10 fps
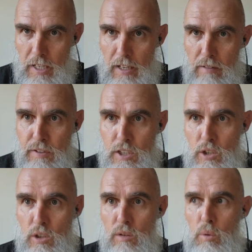Yeah, for
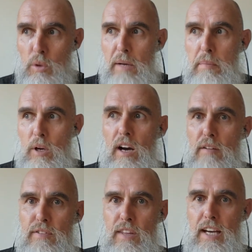sure. We'll keep an eye
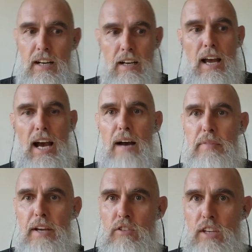out for that.
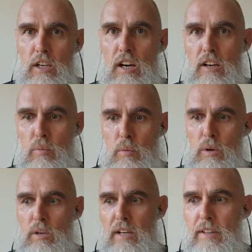That's it, guys.
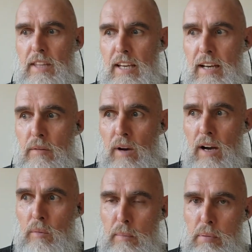We'll leave it there.
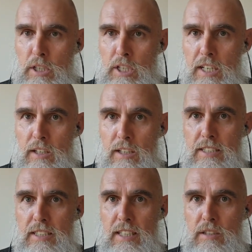We appreciate you
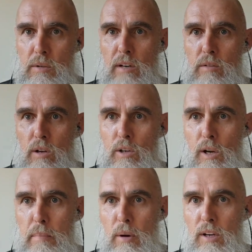listening to our
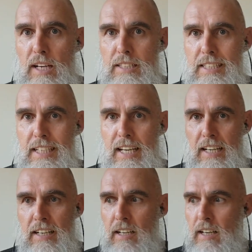RoD podcast
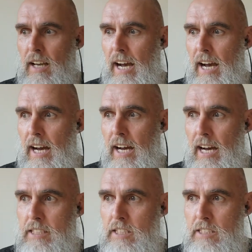again.
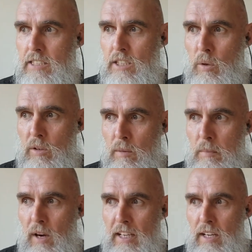Just as a quick
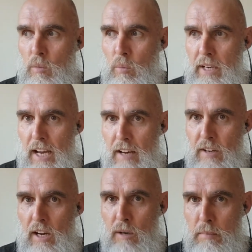reminder, we have
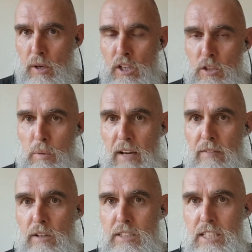our merch. We
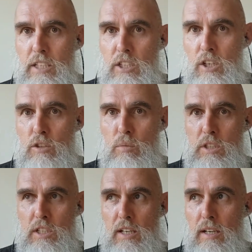have our T-shirts,
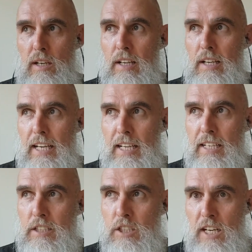which are
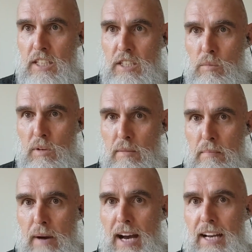in conjunction with
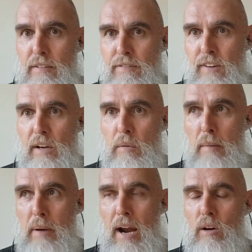Mana Fight
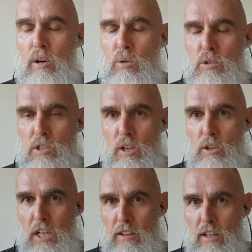Apparel. So
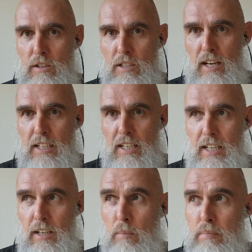check those out. You
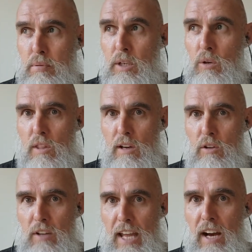can pre-order
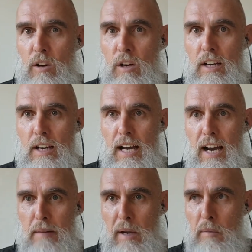those now.
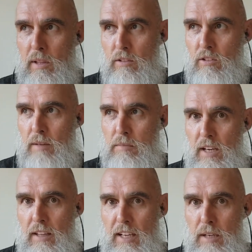Maybe when this comes
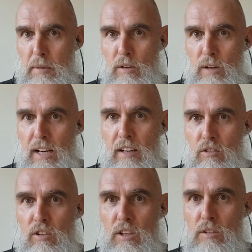out, they're going to be around.
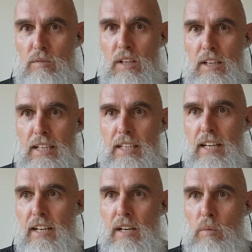So
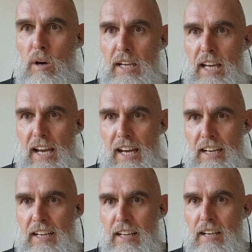get it in while you
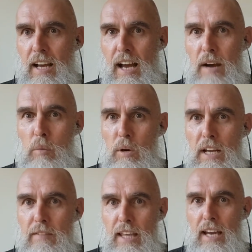can. We'll
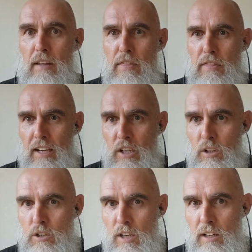leave it there. Thank
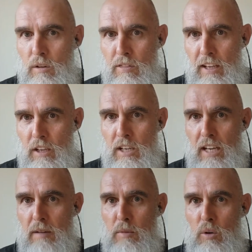you, Traill. Thank you,
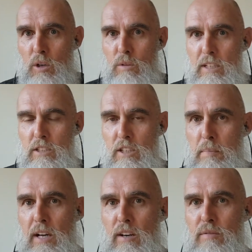Kim. All your research
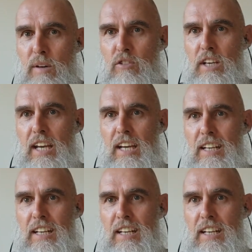paid off once again.